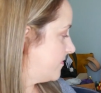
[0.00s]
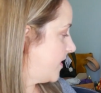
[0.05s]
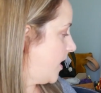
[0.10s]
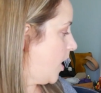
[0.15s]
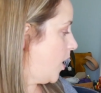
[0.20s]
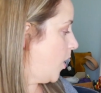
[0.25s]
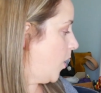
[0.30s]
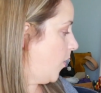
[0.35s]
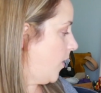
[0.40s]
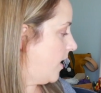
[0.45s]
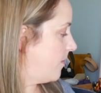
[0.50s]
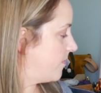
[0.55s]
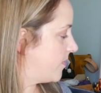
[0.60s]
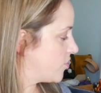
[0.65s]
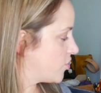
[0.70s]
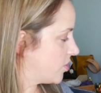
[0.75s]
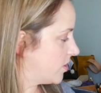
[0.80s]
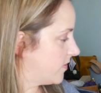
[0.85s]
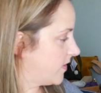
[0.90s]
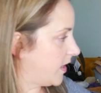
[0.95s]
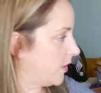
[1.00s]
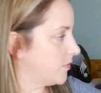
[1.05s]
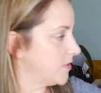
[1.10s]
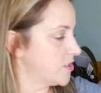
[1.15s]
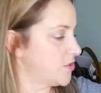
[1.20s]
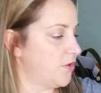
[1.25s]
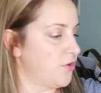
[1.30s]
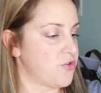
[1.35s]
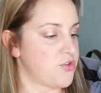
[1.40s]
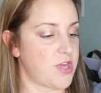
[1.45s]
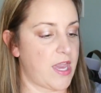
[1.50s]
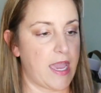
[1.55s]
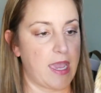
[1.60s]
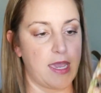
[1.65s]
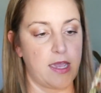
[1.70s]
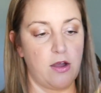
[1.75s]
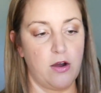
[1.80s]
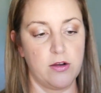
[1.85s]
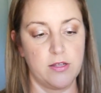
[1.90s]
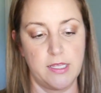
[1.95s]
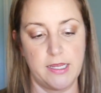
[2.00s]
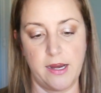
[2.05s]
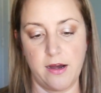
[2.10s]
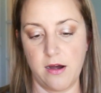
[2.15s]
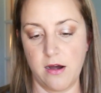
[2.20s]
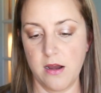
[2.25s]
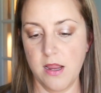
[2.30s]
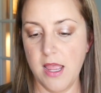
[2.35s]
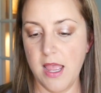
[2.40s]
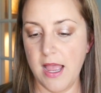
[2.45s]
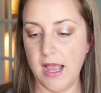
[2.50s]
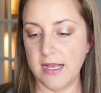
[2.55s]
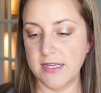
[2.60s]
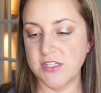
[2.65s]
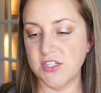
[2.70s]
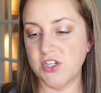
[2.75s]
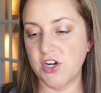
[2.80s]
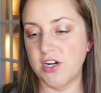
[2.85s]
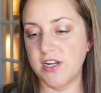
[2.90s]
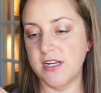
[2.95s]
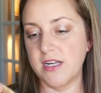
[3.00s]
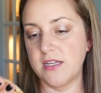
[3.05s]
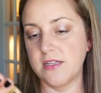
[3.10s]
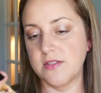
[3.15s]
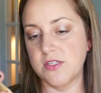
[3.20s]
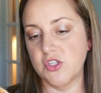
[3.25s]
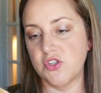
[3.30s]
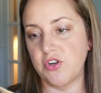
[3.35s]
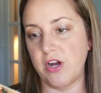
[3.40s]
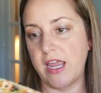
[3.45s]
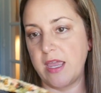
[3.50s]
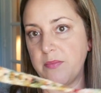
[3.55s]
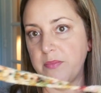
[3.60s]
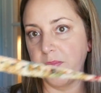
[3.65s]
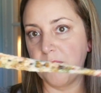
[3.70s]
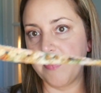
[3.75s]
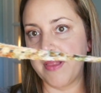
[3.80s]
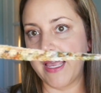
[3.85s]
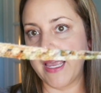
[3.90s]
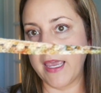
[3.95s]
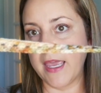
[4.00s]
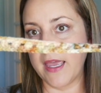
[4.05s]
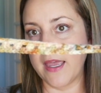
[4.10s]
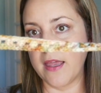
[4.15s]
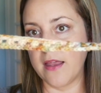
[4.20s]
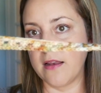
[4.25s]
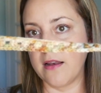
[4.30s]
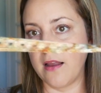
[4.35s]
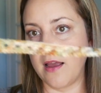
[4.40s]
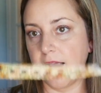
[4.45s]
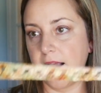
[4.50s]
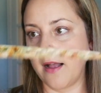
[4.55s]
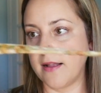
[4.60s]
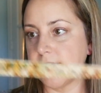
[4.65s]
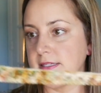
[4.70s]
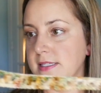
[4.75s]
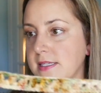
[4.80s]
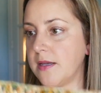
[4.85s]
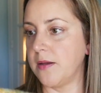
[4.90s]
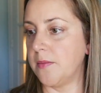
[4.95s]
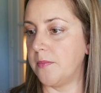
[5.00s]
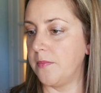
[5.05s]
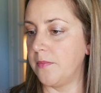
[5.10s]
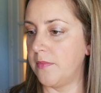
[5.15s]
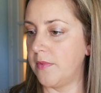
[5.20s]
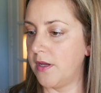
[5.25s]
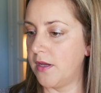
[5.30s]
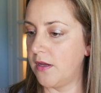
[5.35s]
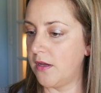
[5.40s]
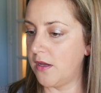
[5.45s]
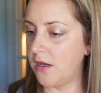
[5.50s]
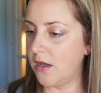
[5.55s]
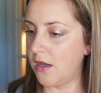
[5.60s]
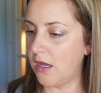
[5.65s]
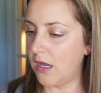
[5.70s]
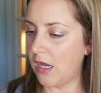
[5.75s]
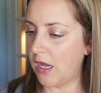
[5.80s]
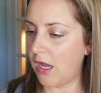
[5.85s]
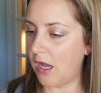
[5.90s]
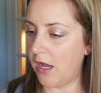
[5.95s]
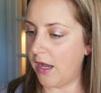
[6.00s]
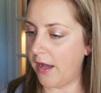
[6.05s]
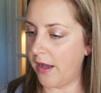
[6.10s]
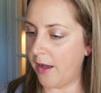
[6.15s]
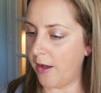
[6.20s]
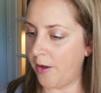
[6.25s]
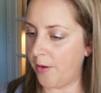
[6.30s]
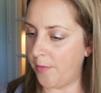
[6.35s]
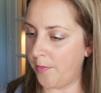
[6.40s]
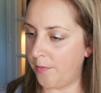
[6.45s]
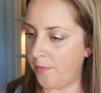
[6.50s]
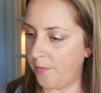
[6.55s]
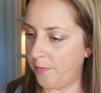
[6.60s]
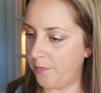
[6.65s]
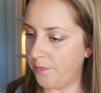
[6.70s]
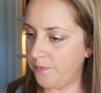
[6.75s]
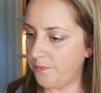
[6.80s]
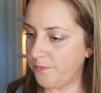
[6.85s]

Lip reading: Oh, I mentioned that I was crocheting earlier. I started a stripe blanket. I got some Koigu